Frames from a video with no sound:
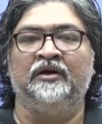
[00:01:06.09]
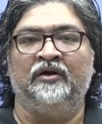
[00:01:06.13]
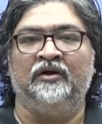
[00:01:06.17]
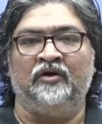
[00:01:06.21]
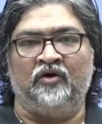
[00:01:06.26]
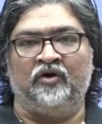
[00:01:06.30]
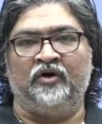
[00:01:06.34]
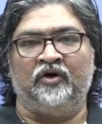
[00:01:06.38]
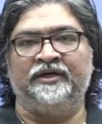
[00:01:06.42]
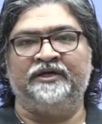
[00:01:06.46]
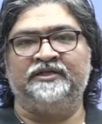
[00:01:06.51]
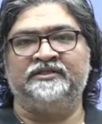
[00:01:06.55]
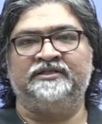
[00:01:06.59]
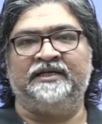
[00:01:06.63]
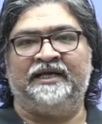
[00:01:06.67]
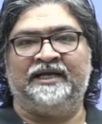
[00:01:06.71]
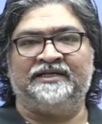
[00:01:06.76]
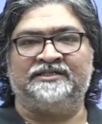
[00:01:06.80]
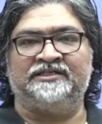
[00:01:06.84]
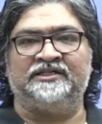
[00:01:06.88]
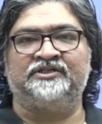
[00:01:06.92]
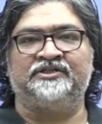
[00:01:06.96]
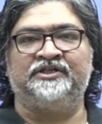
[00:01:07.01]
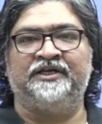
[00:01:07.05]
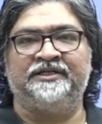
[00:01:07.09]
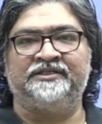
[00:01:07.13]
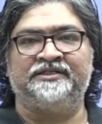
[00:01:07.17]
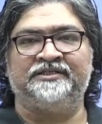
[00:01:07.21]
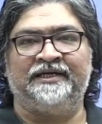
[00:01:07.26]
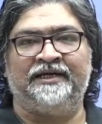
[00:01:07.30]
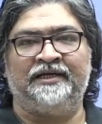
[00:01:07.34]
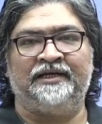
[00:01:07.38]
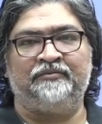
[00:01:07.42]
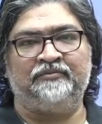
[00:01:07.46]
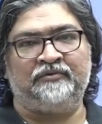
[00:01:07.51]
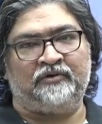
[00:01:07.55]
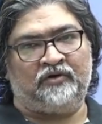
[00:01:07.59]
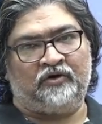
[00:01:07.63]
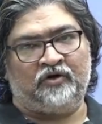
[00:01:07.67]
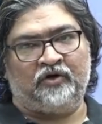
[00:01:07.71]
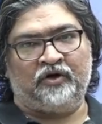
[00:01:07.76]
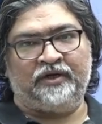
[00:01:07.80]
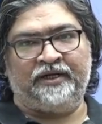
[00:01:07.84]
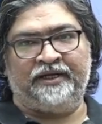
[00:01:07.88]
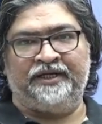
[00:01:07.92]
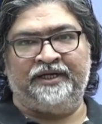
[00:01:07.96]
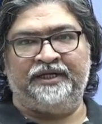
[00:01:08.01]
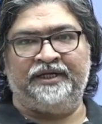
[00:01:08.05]
or it is a SSC exam,
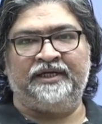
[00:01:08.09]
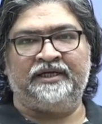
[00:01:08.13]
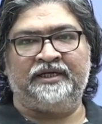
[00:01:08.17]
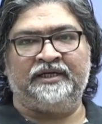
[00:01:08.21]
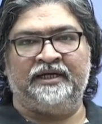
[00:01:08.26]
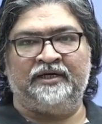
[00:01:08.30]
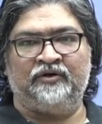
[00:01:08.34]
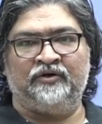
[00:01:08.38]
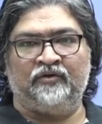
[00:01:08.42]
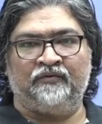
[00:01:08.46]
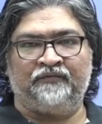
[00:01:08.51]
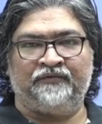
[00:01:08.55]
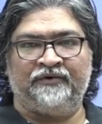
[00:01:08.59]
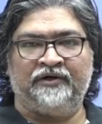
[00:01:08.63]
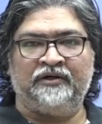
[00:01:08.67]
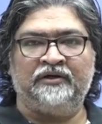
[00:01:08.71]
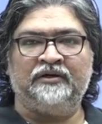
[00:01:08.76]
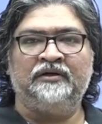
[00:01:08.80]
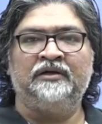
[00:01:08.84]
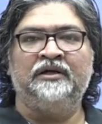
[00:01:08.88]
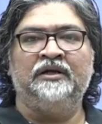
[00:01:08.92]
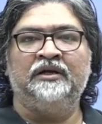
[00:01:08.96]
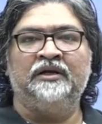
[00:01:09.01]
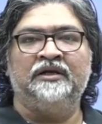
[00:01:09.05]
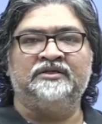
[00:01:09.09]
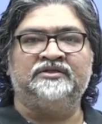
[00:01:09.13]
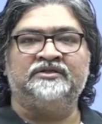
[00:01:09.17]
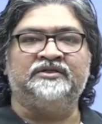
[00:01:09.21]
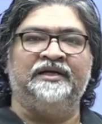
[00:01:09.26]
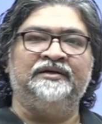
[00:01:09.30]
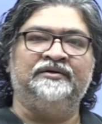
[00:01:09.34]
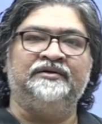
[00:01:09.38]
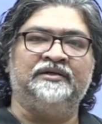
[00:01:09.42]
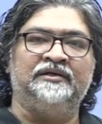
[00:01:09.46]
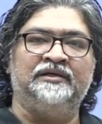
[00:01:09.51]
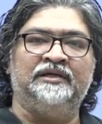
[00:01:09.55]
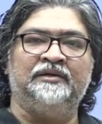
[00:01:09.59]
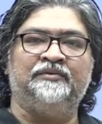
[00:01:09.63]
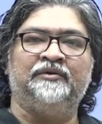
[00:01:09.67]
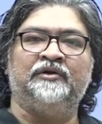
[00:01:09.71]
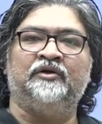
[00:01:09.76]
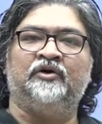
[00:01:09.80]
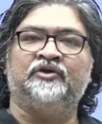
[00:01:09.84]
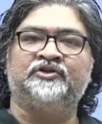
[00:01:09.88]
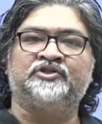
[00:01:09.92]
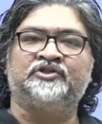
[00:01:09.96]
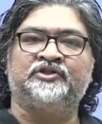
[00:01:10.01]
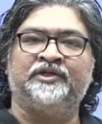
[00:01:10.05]
or any kind of a central level
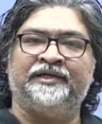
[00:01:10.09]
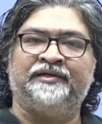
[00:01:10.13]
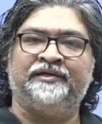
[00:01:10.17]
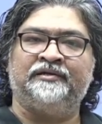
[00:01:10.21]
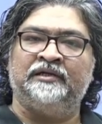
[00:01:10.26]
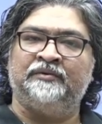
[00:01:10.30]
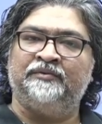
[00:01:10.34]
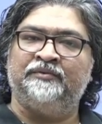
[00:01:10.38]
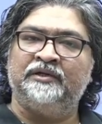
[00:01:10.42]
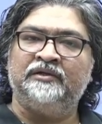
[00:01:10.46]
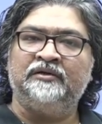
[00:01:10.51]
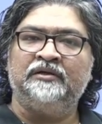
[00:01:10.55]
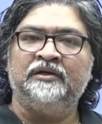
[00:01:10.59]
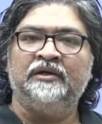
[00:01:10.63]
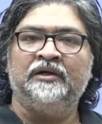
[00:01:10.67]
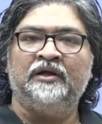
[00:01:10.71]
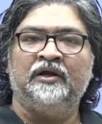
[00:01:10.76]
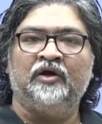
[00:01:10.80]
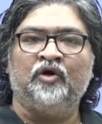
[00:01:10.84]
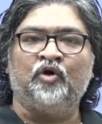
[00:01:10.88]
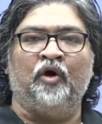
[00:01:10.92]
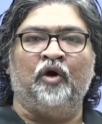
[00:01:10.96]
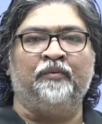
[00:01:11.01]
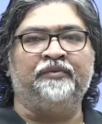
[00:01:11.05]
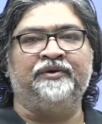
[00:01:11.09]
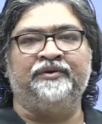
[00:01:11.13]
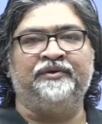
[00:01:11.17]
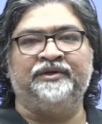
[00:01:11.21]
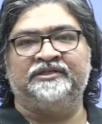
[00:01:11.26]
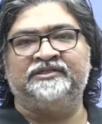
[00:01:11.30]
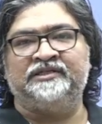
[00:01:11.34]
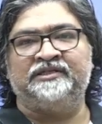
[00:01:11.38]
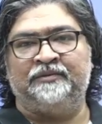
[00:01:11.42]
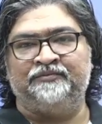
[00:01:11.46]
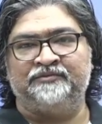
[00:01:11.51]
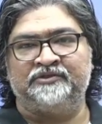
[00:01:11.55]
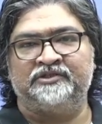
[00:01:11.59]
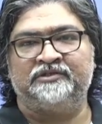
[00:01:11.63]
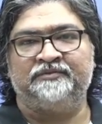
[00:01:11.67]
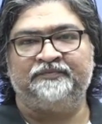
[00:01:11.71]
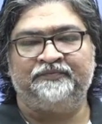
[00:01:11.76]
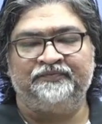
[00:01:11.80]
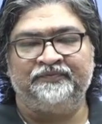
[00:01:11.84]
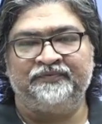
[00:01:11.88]
or state level competitive exams.